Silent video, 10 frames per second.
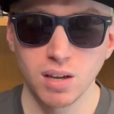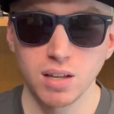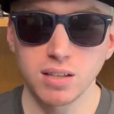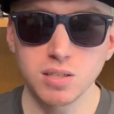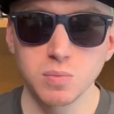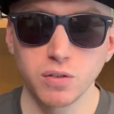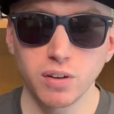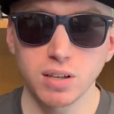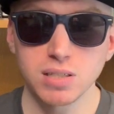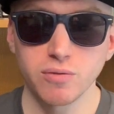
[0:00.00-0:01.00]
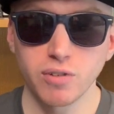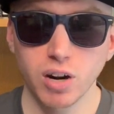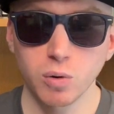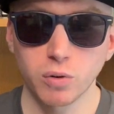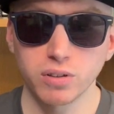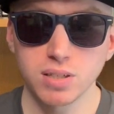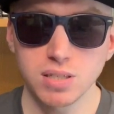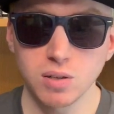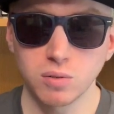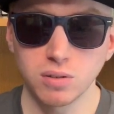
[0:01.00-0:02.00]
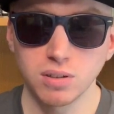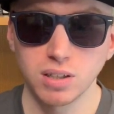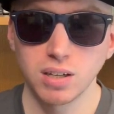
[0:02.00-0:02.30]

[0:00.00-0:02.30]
This movie is a very worthy sequel.